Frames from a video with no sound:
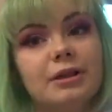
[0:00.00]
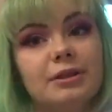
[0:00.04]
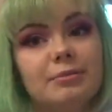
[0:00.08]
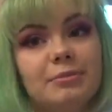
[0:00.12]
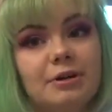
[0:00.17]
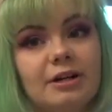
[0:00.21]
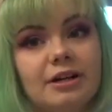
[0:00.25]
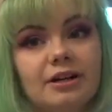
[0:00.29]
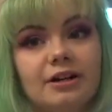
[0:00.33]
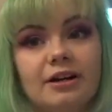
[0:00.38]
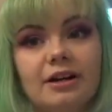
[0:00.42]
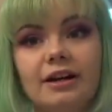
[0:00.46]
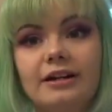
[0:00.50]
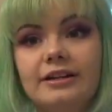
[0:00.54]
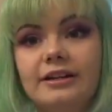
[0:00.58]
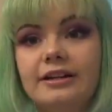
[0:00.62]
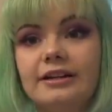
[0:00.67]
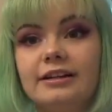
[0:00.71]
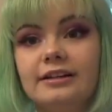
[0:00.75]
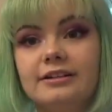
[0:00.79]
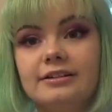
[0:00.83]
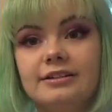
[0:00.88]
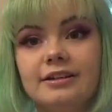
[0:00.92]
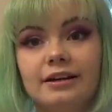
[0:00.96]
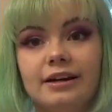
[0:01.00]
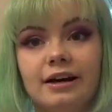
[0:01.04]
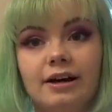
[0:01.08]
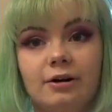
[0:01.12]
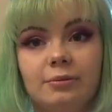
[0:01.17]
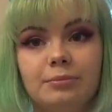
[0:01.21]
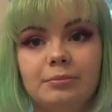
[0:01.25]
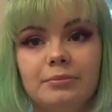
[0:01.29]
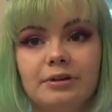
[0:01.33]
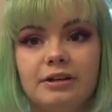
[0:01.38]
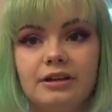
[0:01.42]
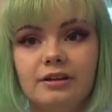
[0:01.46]
the mirror. I need it to
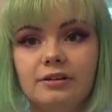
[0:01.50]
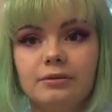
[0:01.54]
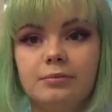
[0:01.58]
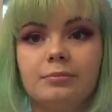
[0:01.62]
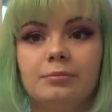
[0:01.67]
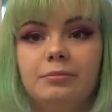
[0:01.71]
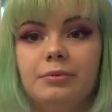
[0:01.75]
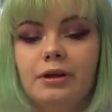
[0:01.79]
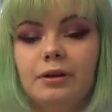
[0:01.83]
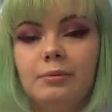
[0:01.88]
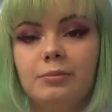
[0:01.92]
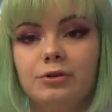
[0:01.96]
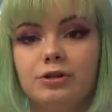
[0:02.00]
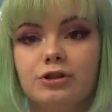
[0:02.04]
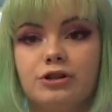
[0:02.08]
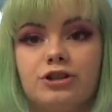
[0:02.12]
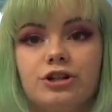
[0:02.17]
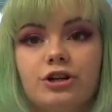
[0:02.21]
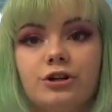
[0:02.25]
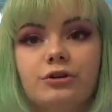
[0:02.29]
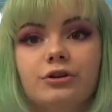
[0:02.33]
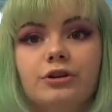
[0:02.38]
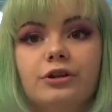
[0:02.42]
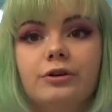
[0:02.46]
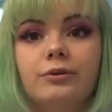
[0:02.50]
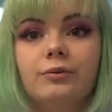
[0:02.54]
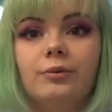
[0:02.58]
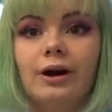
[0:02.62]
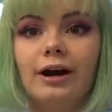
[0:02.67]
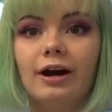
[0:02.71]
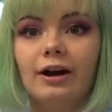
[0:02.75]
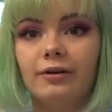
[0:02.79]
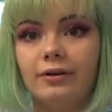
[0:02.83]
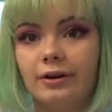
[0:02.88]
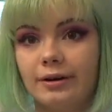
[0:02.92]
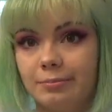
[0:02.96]
help me be able to show you
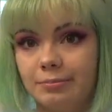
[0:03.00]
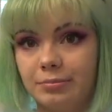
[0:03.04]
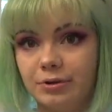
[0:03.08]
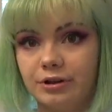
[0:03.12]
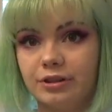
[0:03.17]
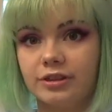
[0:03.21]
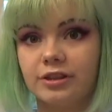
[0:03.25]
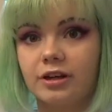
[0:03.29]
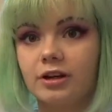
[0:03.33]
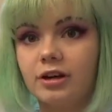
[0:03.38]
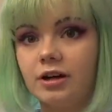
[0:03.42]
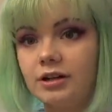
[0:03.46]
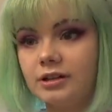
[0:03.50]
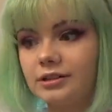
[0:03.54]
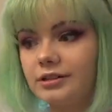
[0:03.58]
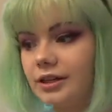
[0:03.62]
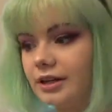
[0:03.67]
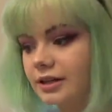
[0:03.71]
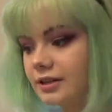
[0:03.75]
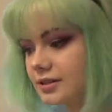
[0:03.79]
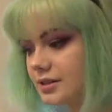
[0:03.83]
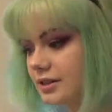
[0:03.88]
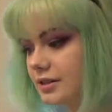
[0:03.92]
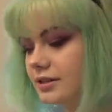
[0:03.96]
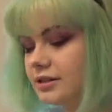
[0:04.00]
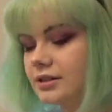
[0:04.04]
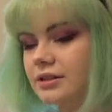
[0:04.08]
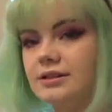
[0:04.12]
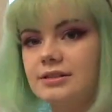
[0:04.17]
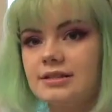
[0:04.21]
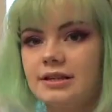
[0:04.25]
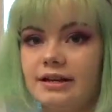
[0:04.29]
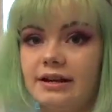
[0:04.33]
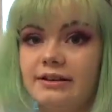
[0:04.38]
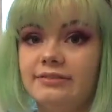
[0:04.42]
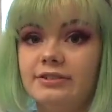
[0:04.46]
how I put the contacts in
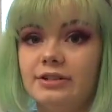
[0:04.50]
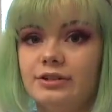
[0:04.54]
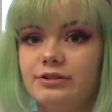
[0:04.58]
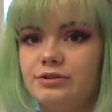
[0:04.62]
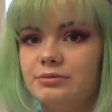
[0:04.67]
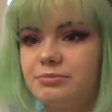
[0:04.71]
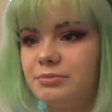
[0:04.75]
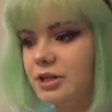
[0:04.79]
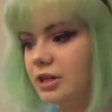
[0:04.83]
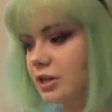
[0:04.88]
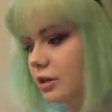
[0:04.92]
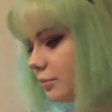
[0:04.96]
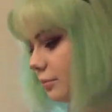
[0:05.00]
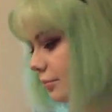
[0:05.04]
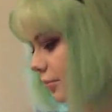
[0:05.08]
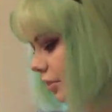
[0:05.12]
because I have to use a mirror.